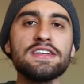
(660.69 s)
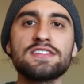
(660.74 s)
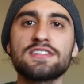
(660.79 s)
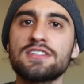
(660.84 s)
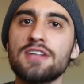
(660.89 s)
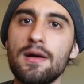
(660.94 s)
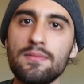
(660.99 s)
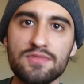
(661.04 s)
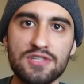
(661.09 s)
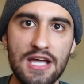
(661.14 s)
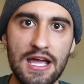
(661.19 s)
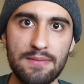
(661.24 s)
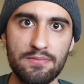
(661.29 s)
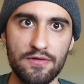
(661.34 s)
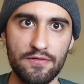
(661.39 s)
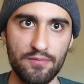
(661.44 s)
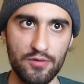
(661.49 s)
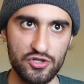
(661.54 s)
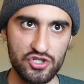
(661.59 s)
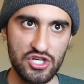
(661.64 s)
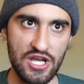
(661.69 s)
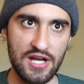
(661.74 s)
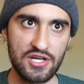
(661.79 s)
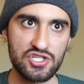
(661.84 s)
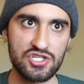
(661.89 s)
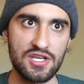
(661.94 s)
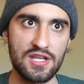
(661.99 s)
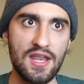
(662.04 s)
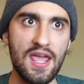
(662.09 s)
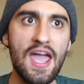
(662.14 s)
some type of
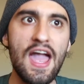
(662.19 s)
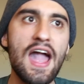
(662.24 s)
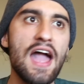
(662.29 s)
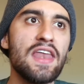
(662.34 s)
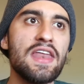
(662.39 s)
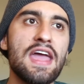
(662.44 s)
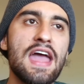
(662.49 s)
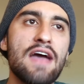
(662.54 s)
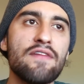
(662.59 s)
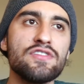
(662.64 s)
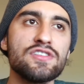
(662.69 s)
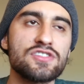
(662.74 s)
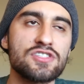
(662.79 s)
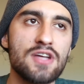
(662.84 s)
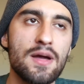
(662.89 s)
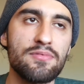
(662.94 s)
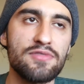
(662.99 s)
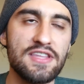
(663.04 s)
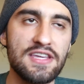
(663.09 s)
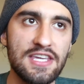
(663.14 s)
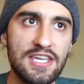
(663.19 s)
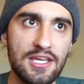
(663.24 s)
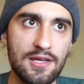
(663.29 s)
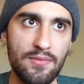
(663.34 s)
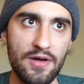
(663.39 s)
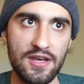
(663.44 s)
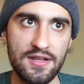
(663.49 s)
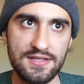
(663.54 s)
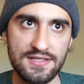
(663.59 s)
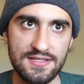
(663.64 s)
projection, and I haven't stopped thinking
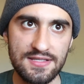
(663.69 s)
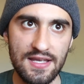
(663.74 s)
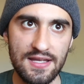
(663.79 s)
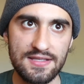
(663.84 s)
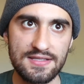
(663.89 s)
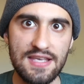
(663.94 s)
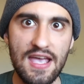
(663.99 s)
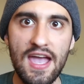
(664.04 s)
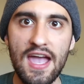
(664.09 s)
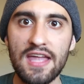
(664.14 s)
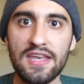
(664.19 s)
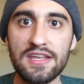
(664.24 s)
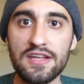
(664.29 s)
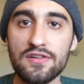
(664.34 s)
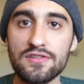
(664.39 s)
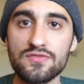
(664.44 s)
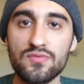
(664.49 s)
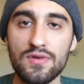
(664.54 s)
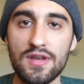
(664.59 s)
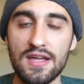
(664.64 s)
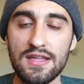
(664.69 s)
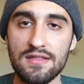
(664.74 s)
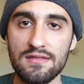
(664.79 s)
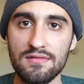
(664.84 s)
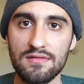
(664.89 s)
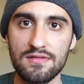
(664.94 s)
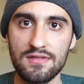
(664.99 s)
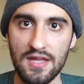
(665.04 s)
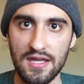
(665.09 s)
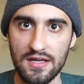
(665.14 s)
about it since. And here's what I
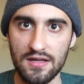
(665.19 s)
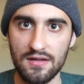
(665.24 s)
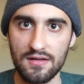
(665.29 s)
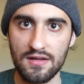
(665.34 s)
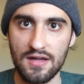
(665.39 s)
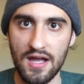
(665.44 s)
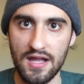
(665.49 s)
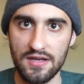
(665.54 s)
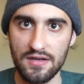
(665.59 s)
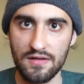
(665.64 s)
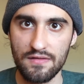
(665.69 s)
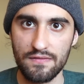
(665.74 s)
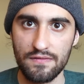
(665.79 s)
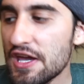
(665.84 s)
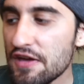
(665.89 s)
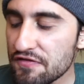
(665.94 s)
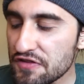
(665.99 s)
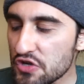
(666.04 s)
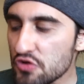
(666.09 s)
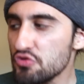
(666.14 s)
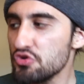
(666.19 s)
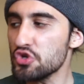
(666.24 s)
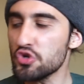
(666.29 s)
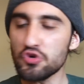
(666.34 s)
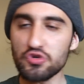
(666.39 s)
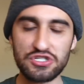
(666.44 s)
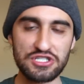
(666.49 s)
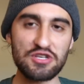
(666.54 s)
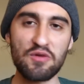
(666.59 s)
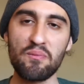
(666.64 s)
think, kind of. If you
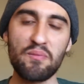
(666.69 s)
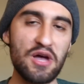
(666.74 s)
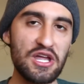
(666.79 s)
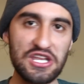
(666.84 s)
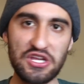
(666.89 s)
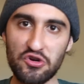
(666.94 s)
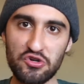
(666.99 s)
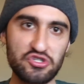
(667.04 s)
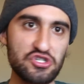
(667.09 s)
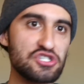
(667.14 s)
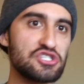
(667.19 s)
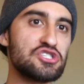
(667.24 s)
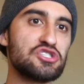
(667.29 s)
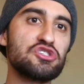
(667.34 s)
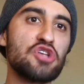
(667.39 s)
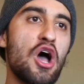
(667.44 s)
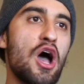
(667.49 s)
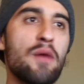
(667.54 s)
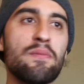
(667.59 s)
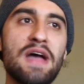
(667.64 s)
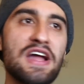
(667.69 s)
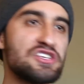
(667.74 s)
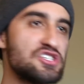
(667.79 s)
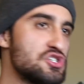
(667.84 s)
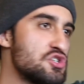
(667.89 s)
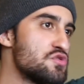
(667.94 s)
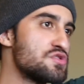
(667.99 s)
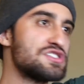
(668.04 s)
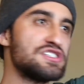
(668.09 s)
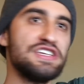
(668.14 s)
knew somebody or just saw,
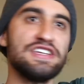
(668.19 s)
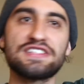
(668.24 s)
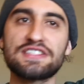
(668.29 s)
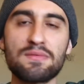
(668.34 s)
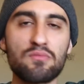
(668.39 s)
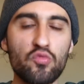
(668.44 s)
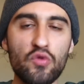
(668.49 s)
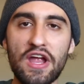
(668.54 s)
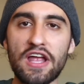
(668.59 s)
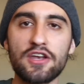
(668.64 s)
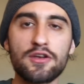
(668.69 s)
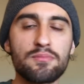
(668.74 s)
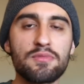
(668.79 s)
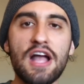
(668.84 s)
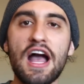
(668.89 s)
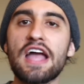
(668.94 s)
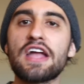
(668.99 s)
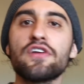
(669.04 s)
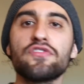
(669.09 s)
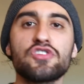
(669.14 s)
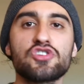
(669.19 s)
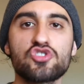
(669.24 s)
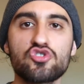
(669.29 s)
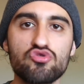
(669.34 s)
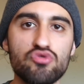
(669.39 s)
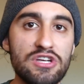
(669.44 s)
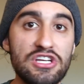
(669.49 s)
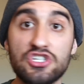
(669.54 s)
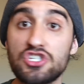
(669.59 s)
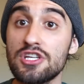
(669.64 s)
imagine you see some random guy on the
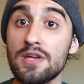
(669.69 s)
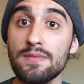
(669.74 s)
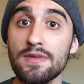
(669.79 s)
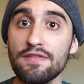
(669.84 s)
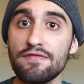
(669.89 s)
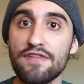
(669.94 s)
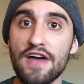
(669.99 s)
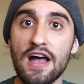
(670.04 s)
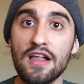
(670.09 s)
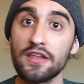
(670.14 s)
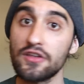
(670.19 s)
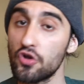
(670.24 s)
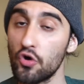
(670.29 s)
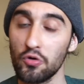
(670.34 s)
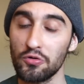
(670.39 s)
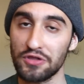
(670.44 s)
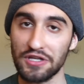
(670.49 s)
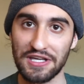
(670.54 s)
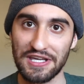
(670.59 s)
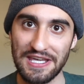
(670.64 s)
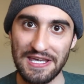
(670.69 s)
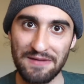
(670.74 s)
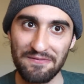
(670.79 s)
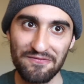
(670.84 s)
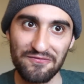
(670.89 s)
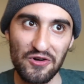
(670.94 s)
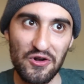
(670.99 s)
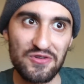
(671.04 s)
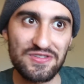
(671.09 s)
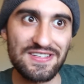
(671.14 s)
street, Jimmy Fallon holding a
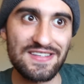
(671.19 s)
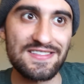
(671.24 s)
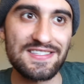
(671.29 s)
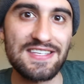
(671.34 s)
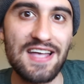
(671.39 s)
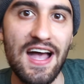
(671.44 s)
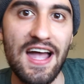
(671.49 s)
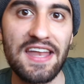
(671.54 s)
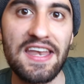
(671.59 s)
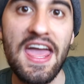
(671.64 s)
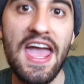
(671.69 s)
Keep Frozen sign,